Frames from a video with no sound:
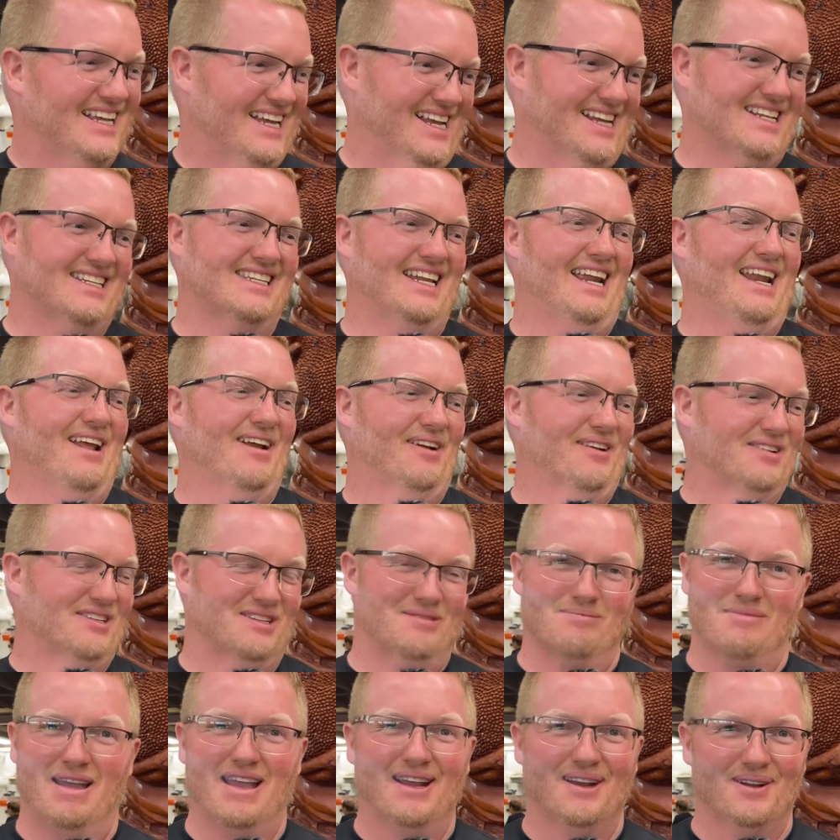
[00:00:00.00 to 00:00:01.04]
and ten acres of
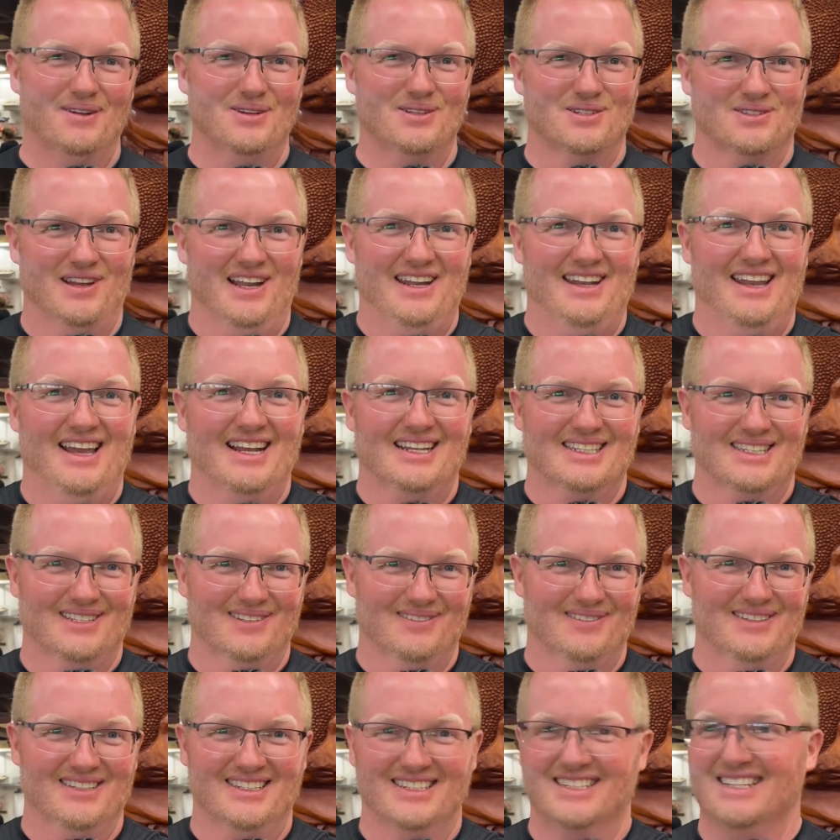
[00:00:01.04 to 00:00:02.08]
mangoes right next
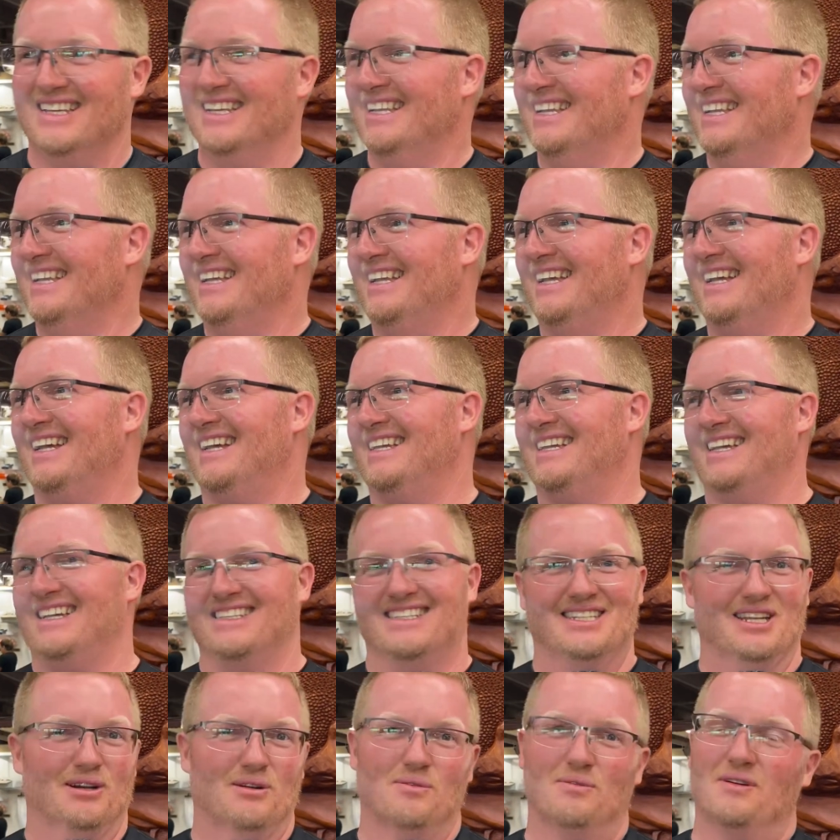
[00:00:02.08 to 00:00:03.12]
to us. Wow! And
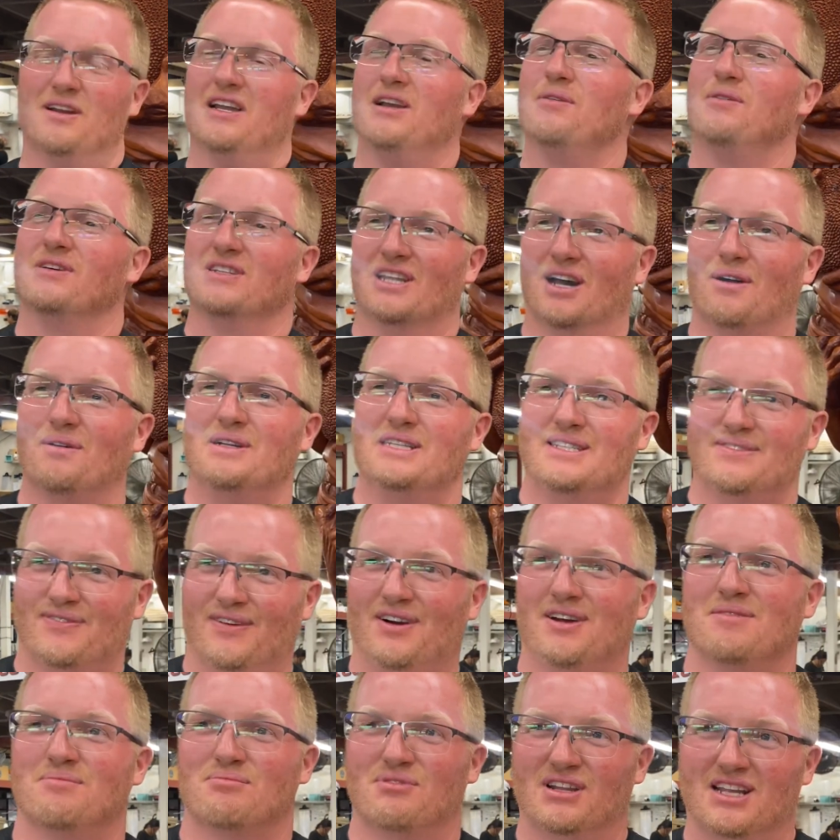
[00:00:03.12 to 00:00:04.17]
so it was always
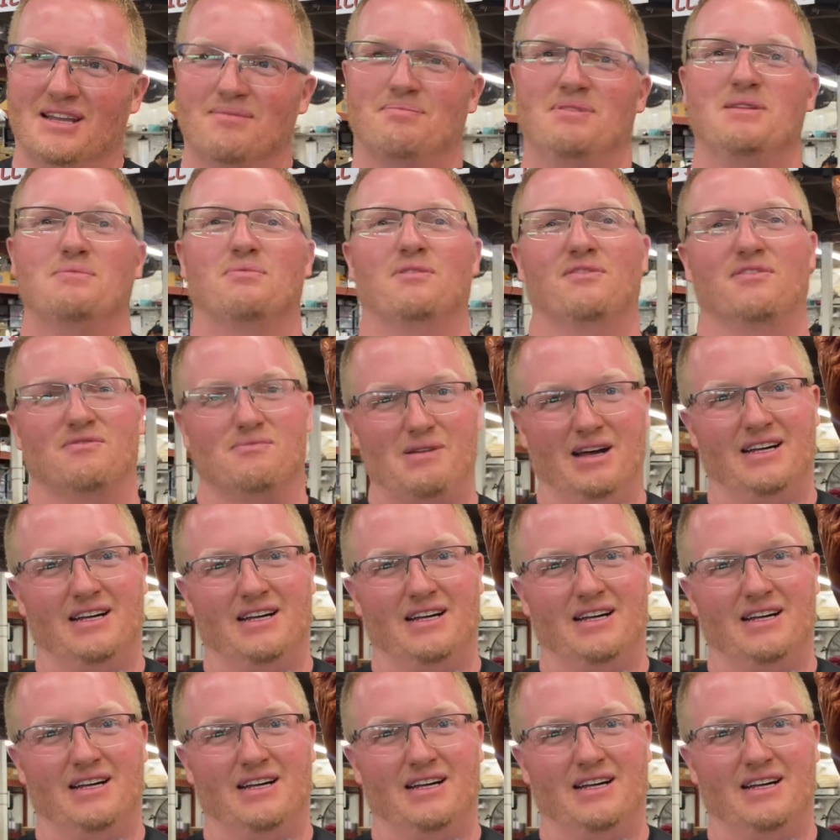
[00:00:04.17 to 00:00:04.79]
fun bringing people from